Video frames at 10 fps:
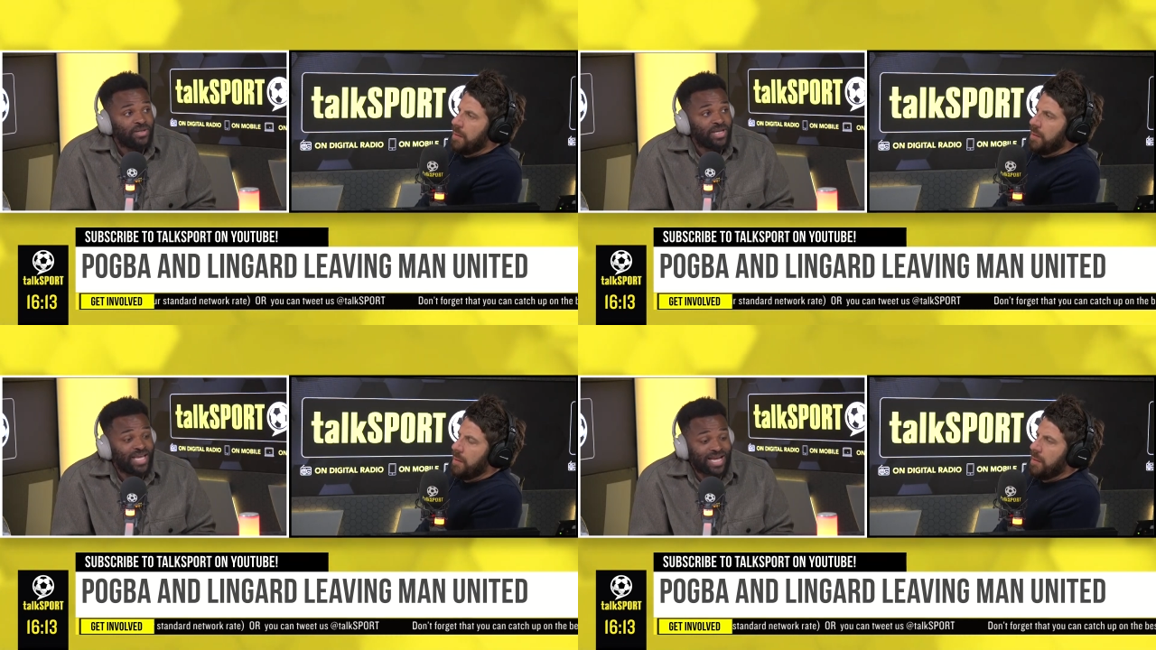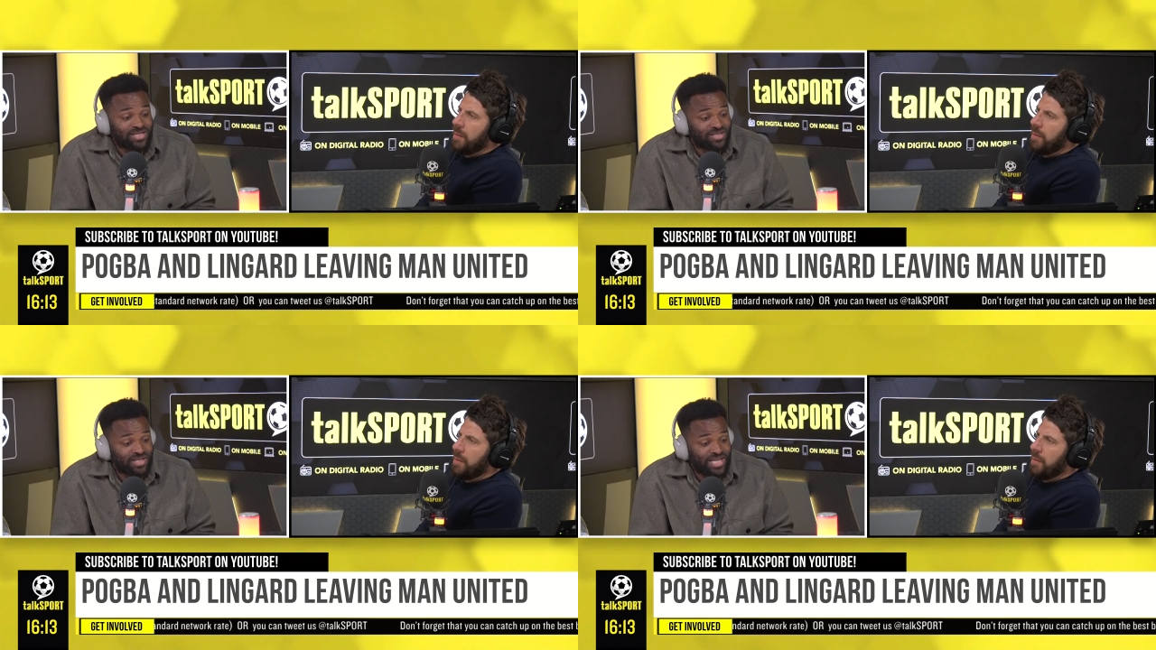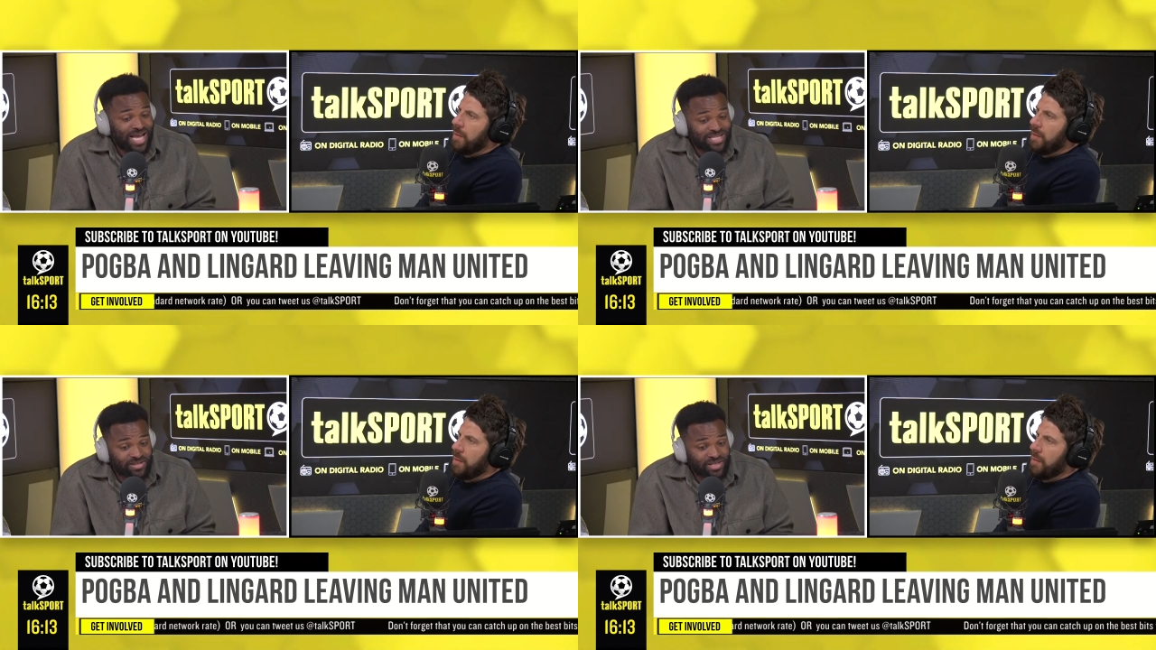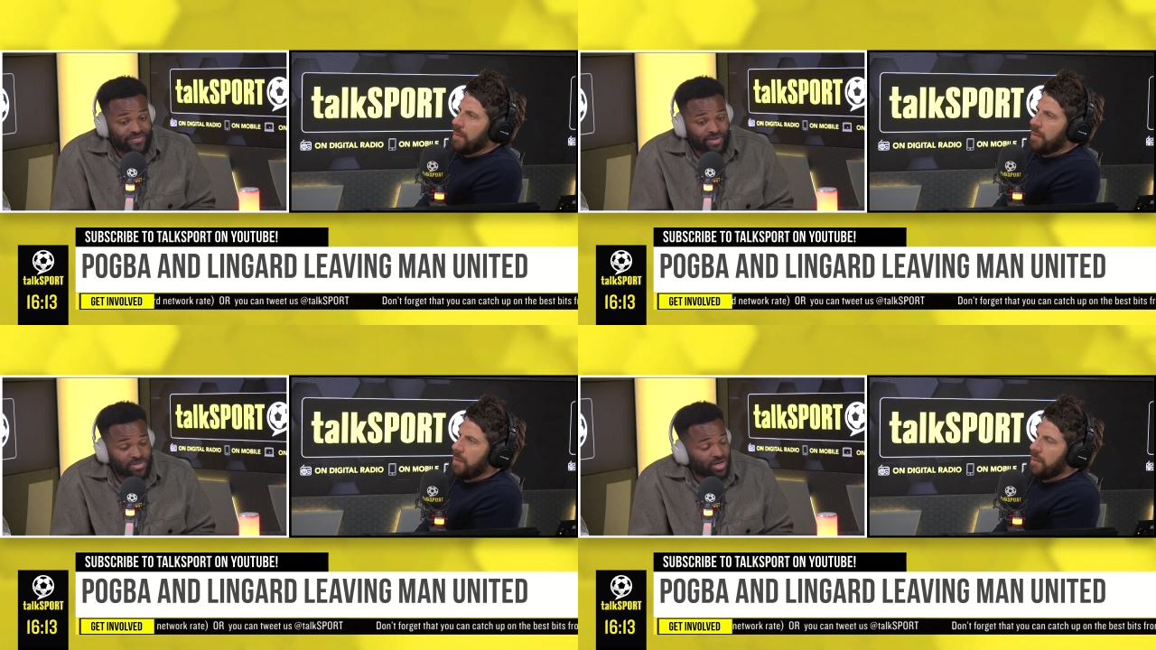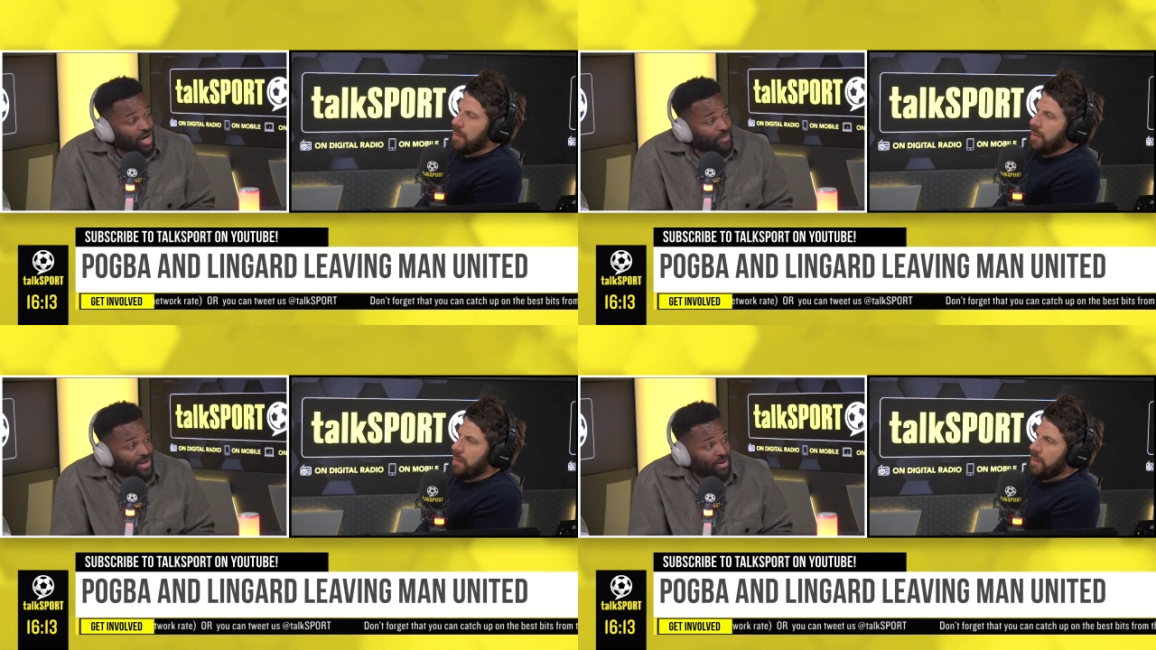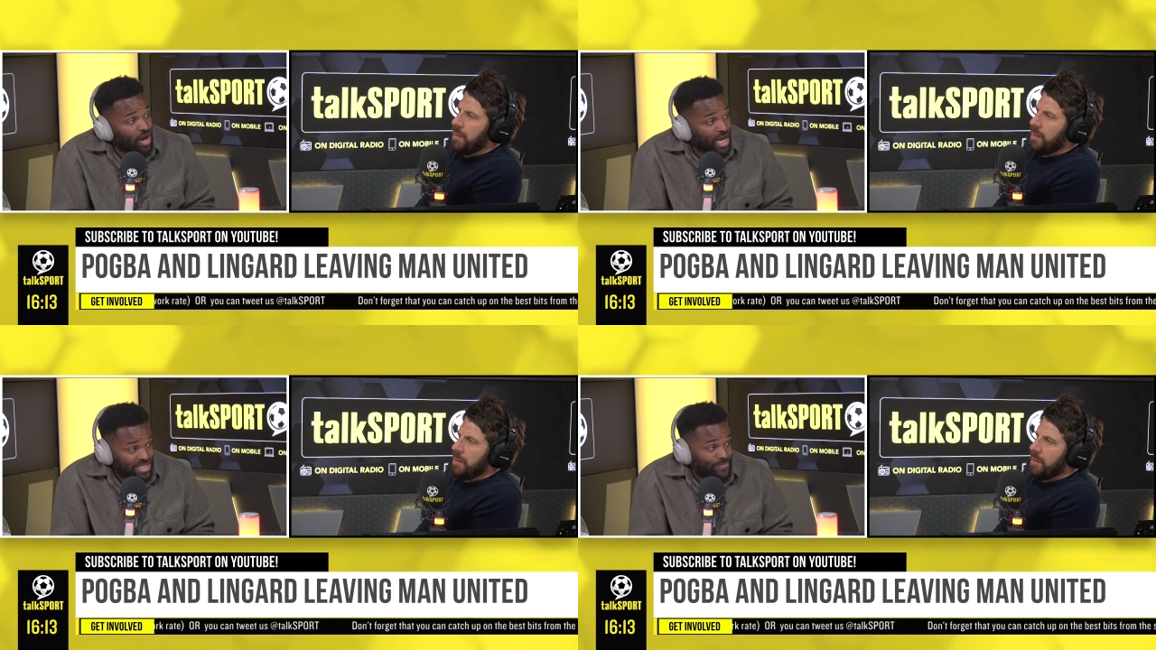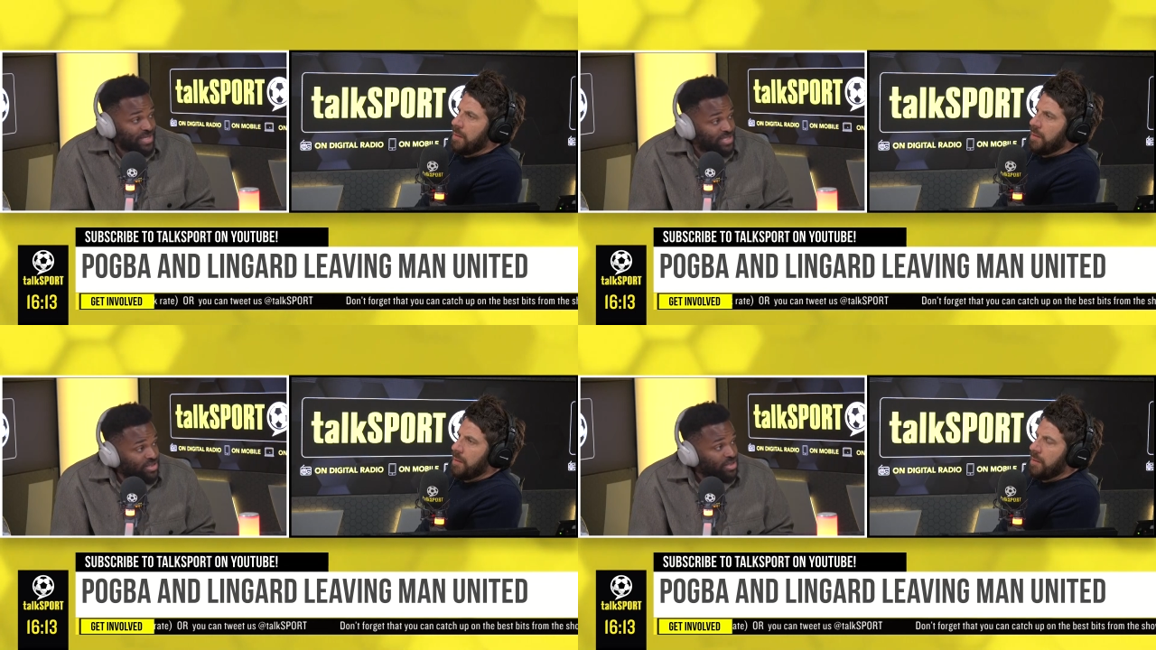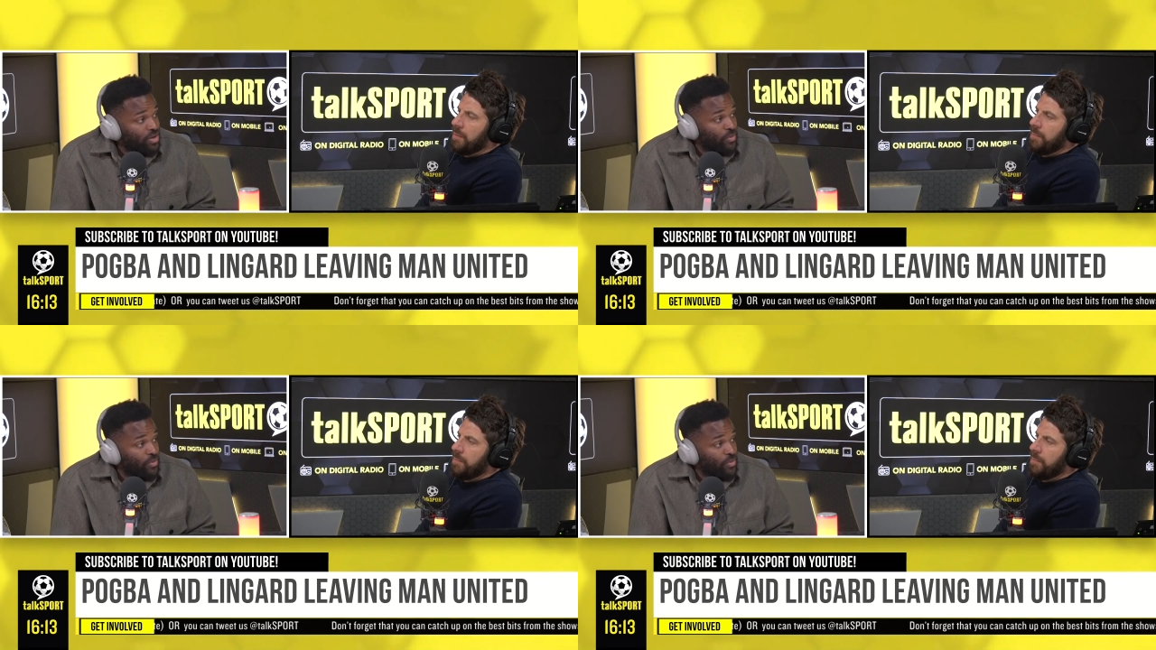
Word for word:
Speaker 1: he hasn't lived up to the hype that I expected.